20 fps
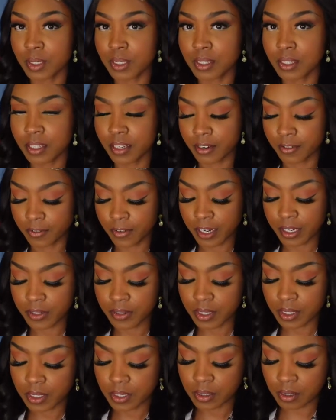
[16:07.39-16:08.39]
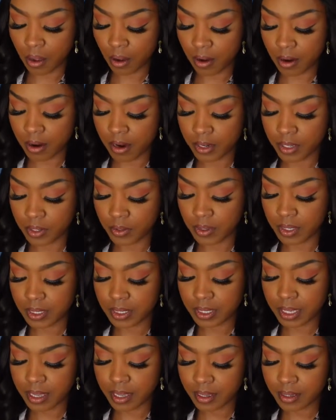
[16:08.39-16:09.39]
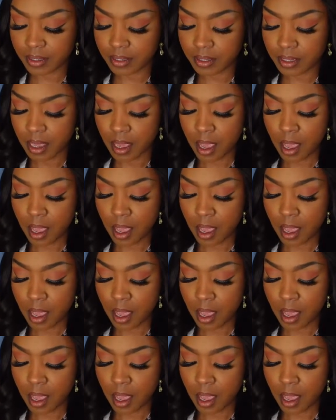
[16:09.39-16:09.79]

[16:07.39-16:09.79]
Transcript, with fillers: their fragrances are unisex.